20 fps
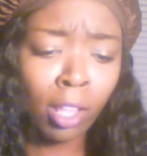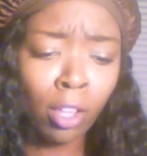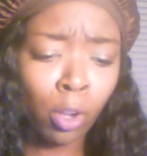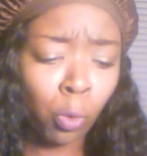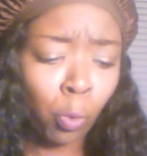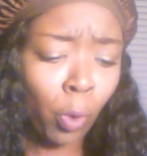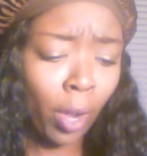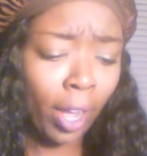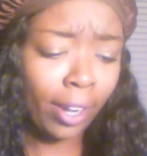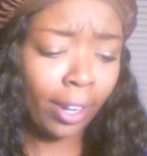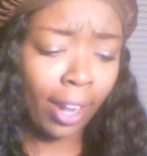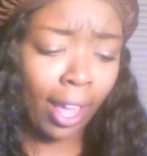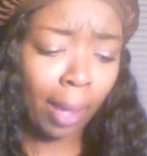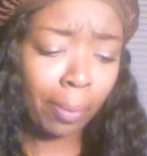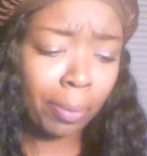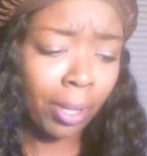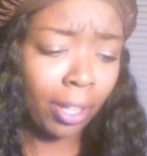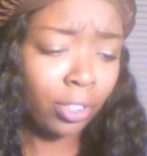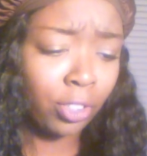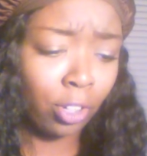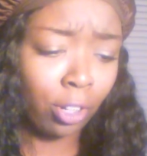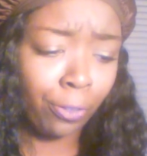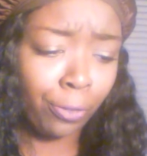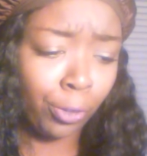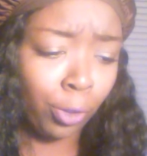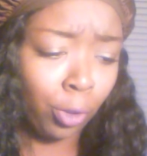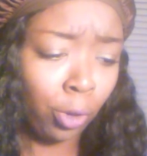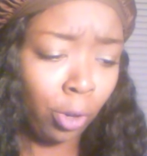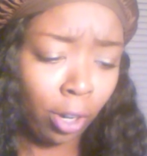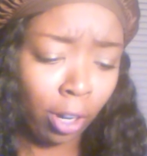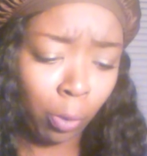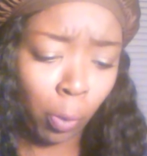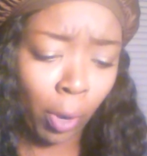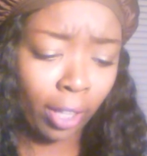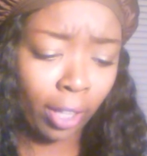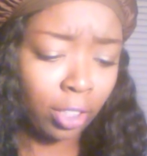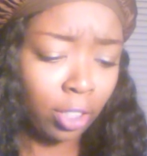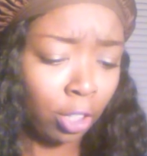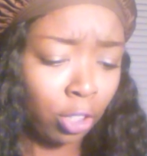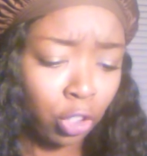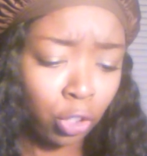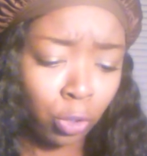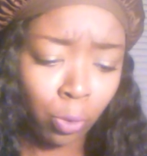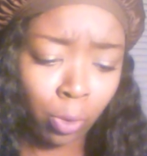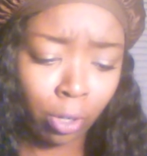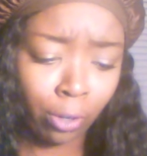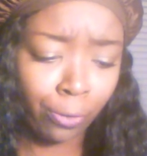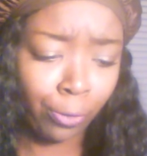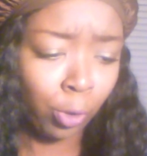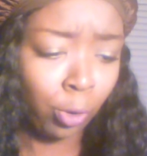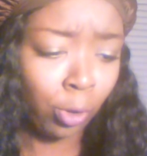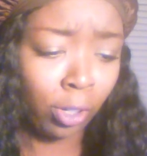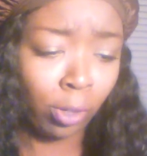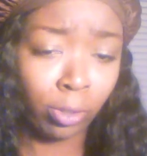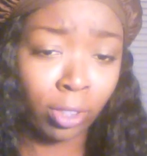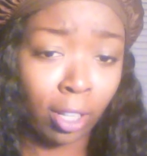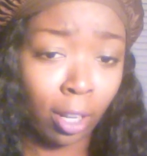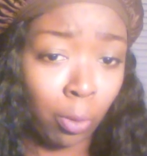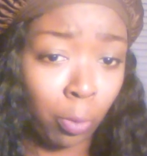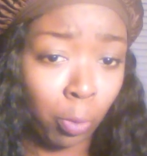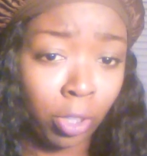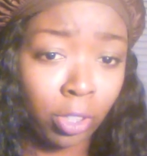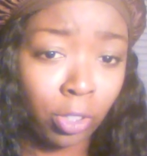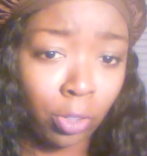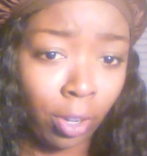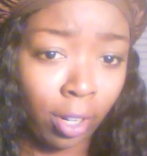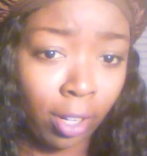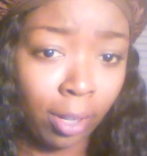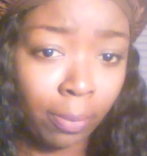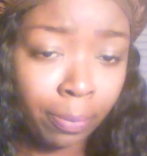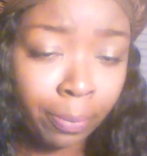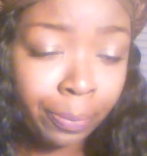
wet napkins on the floor, wet tissue on the floor, don't tell them what's on it.